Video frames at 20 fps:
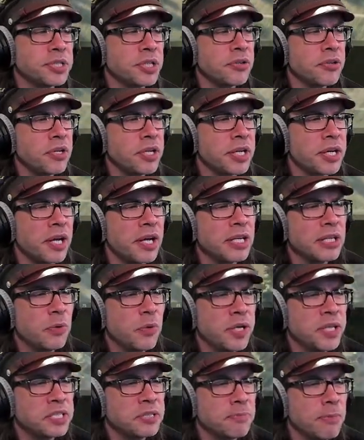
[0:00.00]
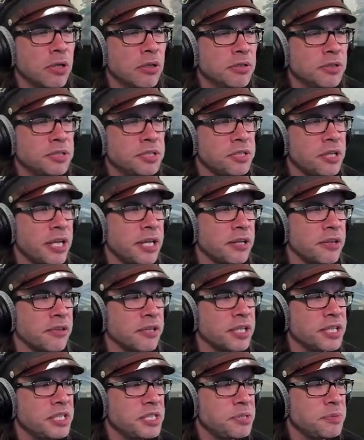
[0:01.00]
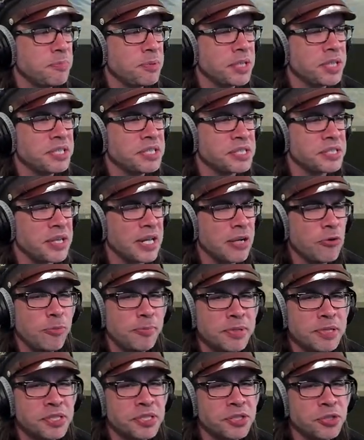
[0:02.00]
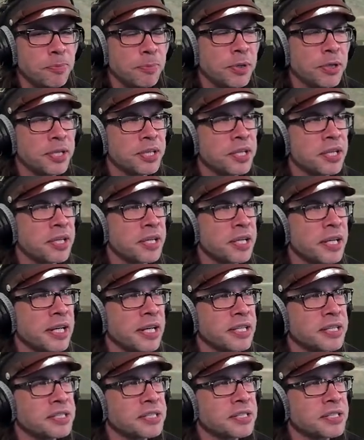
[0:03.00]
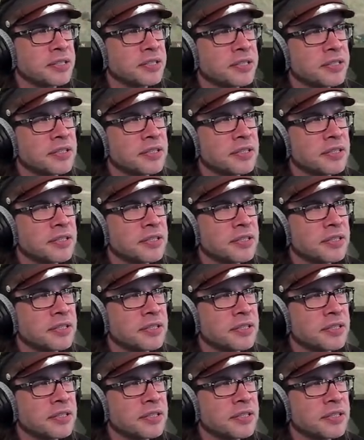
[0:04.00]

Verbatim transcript: Are there conquest modes like this? Because that would be super kick-ass.